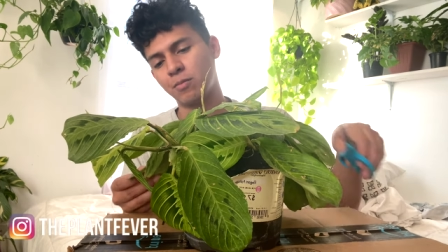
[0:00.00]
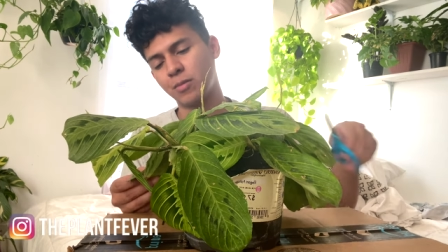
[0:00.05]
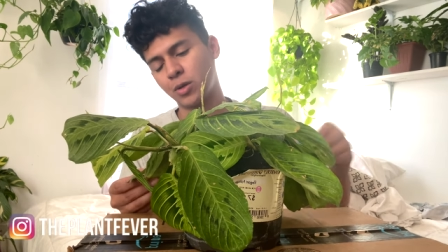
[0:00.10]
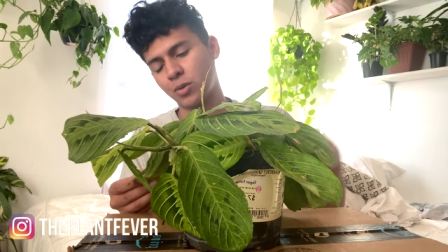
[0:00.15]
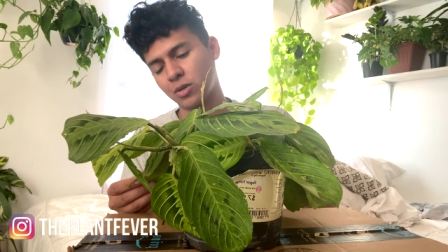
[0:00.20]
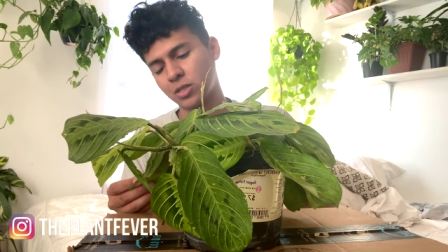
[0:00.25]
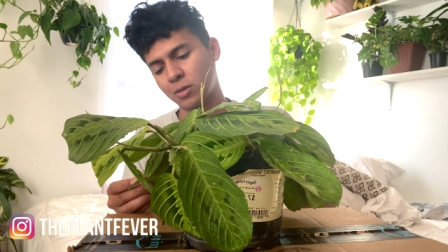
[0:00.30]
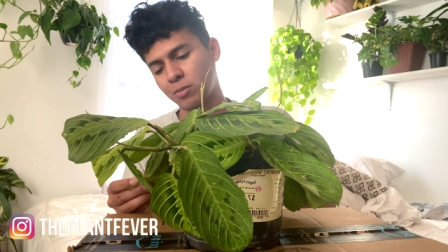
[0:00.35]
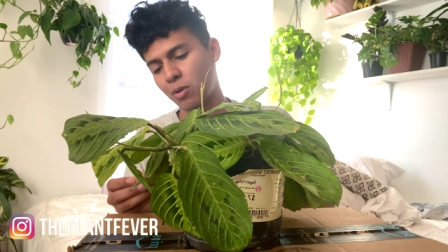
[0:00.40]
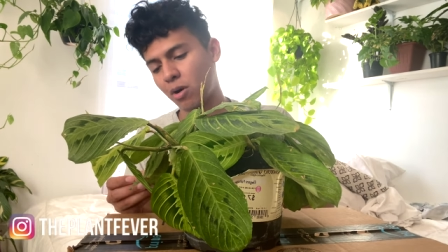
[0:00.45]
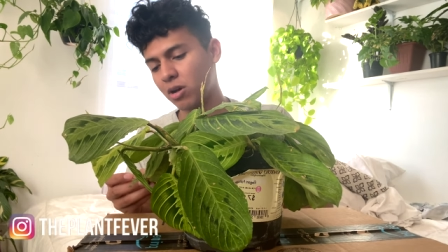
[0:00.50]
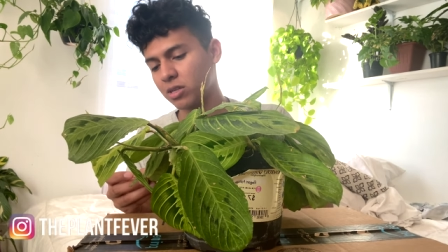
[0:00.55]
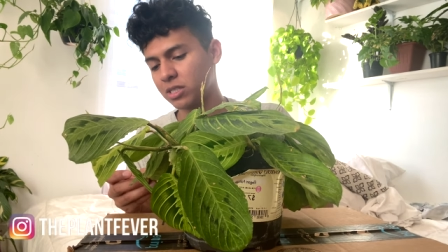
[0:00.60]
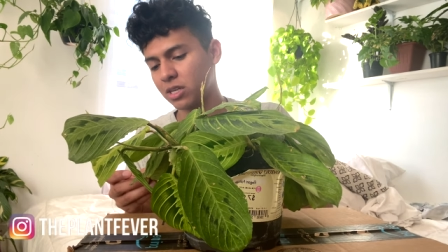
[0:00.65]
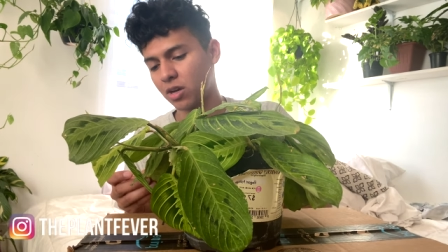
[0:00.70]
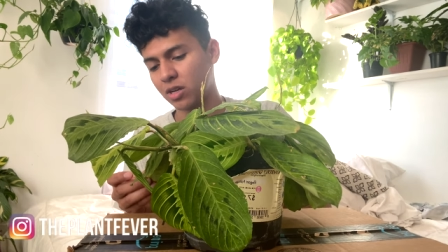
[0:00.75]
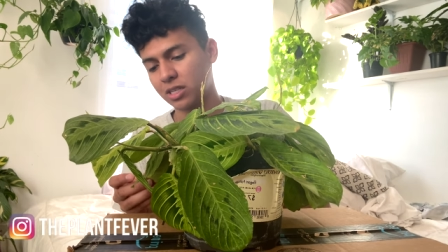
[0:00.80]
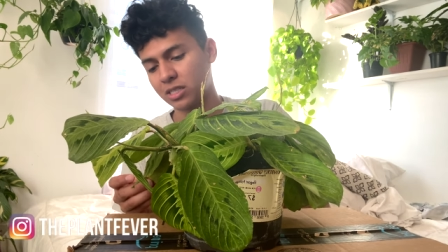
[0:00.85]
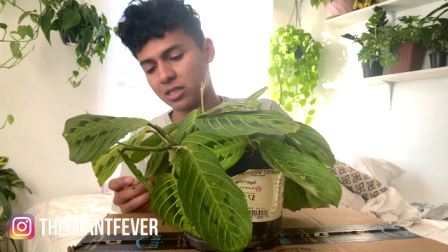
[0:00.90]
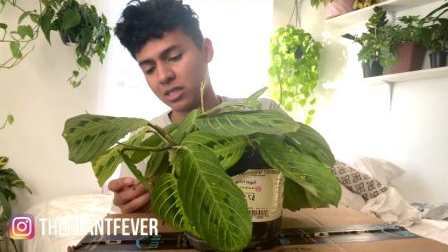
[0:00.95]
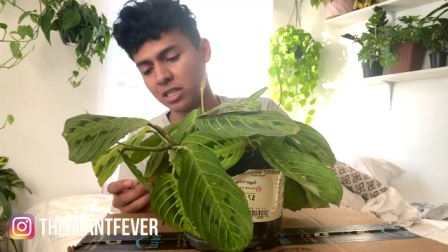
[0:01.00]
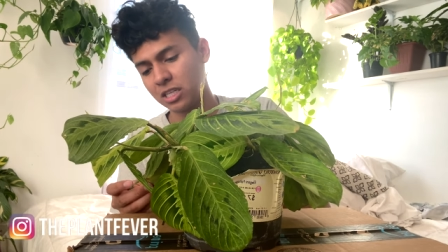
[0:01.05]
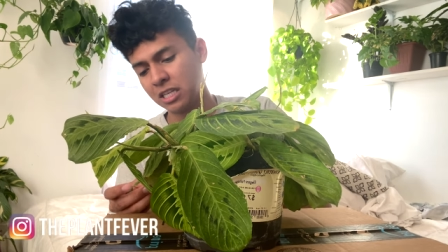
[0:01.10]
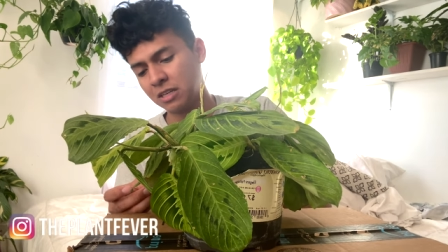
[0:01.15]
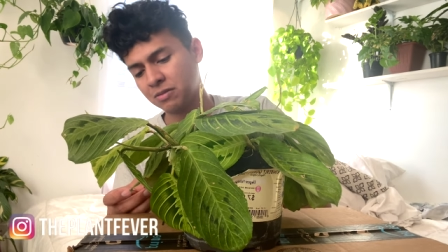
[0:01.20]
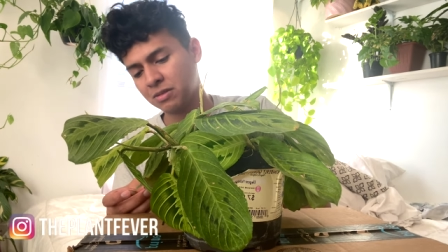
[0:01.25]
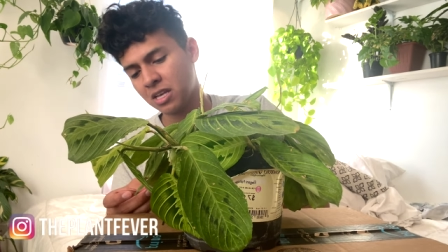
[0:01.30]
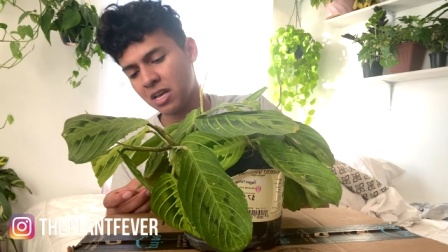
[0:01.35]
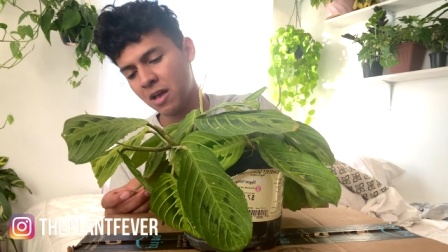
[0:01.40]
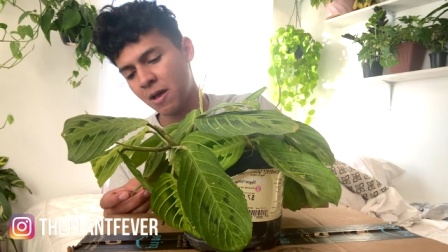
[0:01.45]
mineral deposit on its
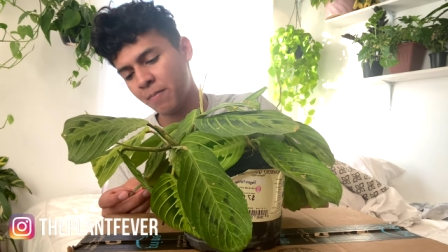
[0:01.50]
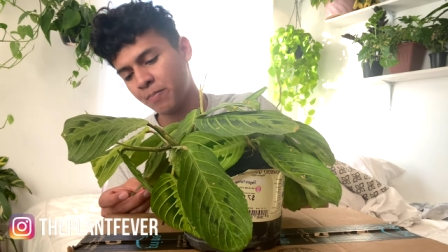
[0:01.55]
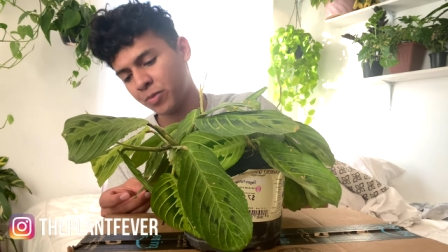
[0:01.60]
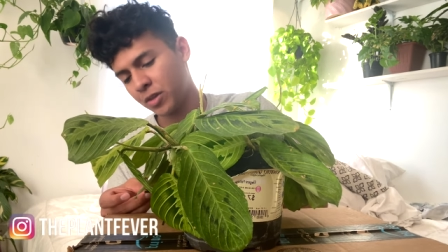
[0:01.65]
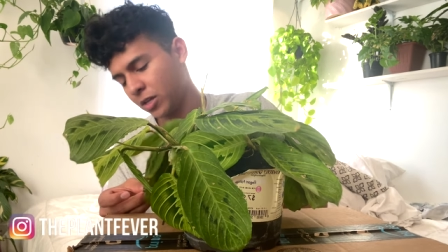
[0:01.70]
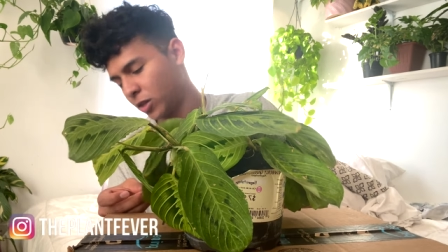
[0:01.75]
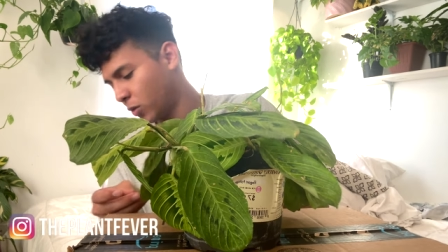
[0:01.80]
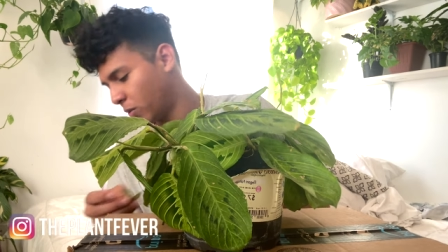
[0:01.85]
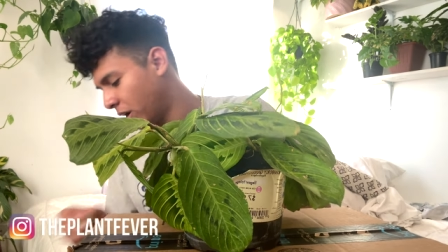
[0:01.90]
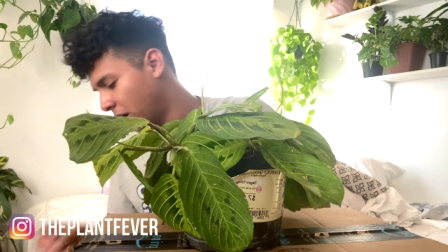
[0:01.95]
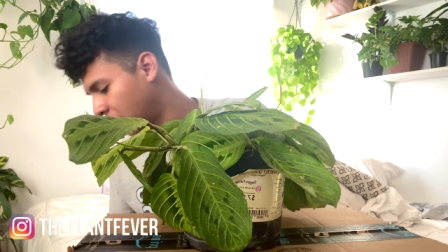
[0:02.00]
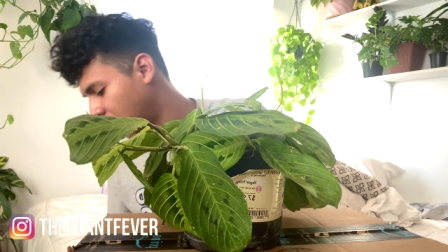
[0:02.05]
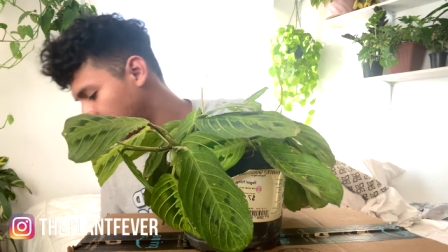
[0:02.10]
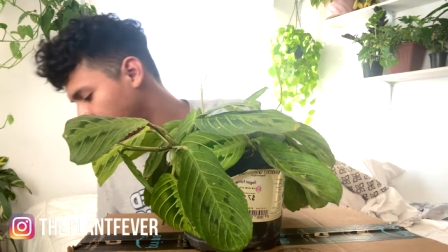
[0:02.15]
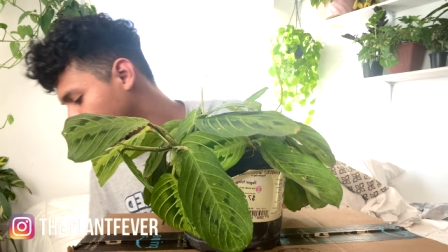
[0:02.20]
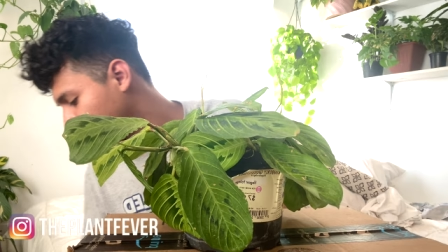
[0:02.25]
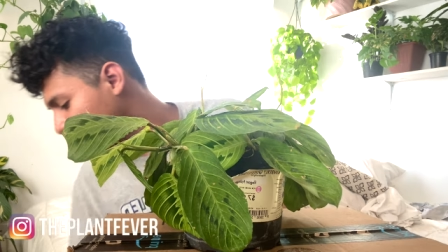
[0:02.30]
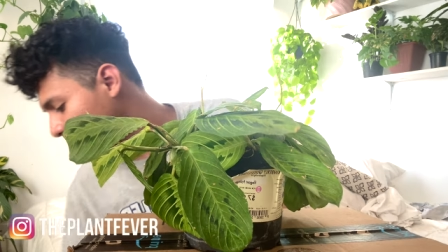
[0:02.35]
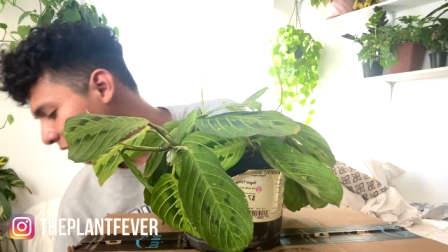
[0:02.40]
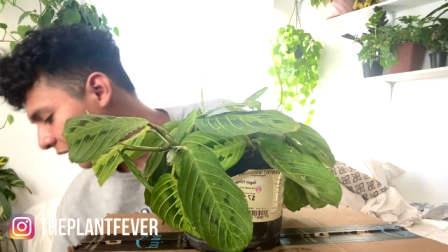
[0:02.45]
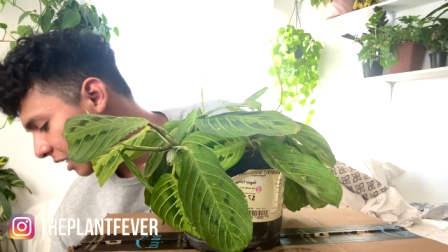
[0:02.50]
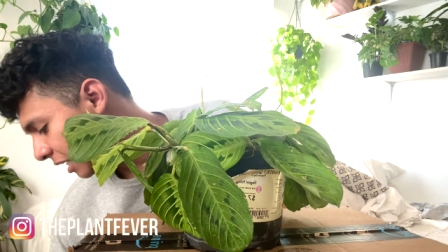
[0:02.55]
leaves, And the way I like to clean